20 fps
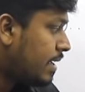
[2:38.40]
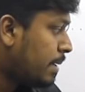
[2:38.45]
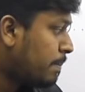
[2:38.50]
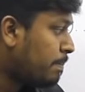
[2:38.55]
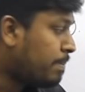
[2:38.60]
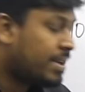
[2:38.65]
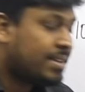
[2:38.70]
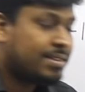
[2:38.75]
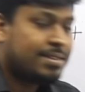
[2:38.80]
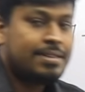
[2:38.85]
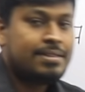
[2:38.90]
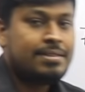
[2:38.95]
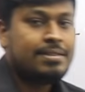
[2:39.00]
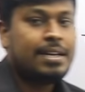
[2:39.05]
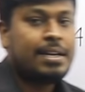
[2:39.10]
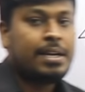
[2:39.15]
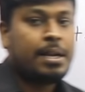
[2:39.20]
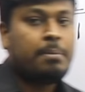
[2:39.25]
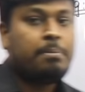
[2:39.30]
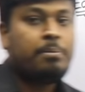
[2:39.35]
represents
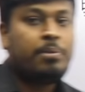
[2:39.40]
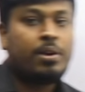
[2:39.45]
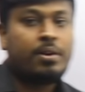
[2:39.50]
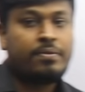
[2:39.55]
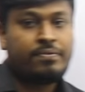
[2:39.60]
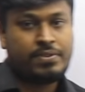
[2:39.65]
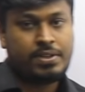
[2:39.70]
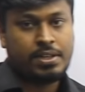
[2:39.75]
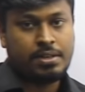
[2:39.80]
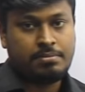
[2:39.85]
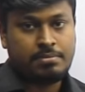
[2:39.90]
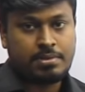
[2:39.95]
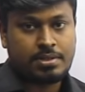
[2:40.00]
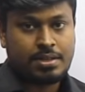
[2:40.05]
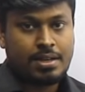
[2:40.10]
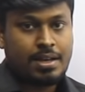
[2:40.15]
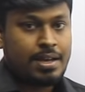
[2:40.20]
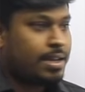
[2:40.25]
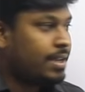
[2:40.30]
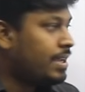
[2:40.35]
the number of
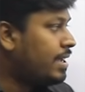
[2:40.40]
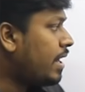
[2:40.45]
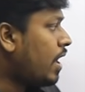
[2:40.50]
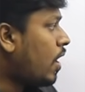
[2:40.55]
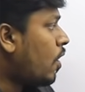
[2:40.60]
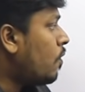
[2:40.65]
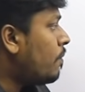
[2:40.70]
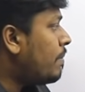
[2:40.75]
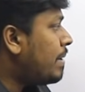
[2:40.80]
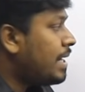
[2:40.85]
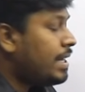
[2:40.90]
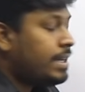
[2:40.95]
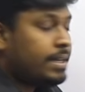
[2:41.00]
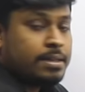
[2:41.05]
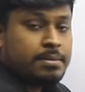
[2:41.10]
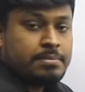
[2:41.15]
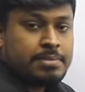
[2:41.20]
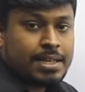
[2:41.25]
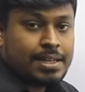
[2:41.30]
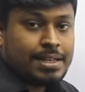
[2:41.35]
terms. Here how many
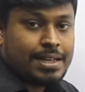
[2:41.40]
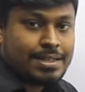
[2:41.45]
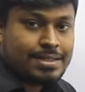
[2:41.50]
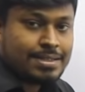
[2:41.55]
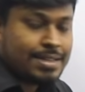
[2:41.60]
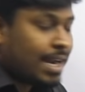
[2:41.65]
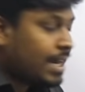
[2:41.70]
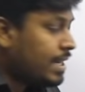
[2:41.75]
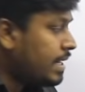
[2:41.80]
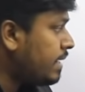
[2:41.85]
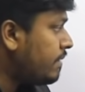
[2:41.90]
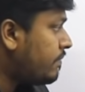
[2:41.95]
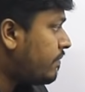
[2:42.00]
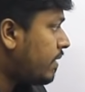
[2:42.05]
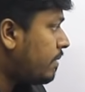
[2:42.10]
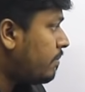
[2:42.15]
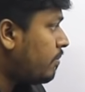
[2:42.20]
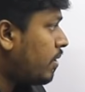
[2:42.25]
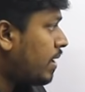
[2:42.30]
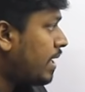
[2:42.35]
terms are there? Starting
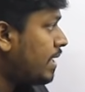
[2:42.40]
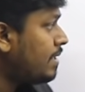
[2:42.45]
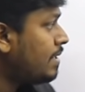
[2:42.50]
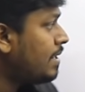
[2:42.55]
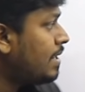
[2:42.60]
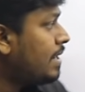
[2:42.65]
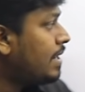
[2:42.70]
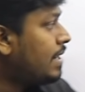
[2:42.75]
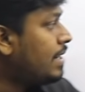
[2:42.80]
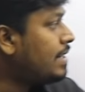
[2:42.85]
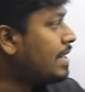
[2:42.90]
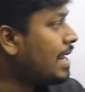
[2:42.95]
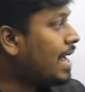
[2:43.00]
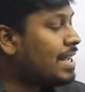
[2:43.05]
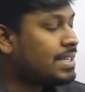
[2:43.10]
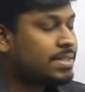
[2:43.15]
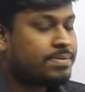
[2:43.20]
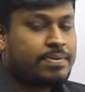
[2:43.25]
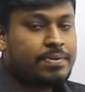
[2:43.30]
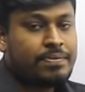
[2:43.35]
from 1, it
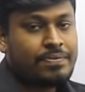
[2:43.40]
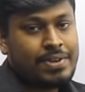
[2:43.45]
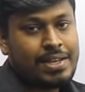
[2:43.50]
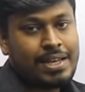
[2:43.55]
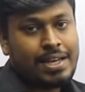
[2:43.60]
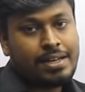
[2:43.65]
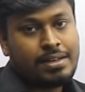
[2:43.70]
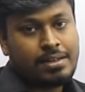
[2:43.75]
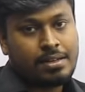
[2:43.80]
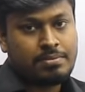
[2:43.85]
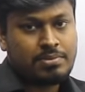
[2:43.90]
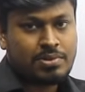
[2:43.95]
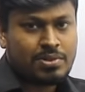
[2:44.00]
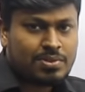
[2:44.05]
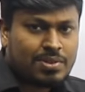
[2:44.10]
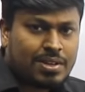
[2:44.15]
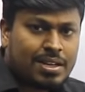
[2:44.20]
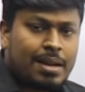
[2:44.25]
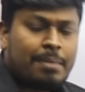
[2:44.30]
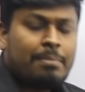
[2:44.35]
has 58 terms. So
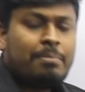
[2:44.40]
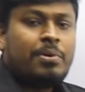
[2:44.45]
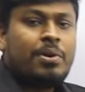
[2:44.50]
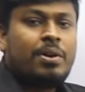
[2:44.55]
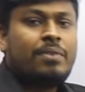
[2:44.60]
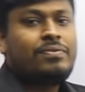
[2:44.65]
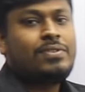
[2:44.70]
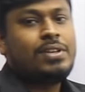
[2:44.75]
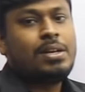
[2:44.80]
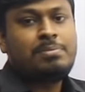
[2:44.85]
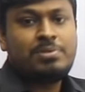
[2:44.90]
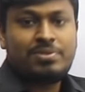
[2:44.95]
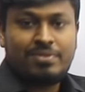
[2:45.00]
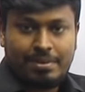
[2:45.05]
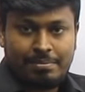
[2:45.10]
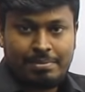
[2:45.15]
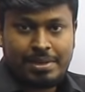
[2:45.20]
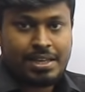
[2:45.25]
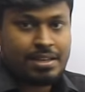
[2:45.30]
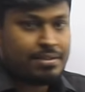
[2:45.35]
the number of terms
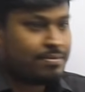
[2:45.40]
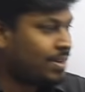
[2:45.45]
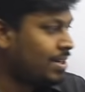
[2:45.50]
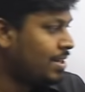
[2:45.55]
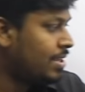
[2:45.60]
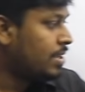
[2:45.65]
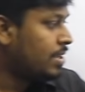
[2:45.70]
will be given.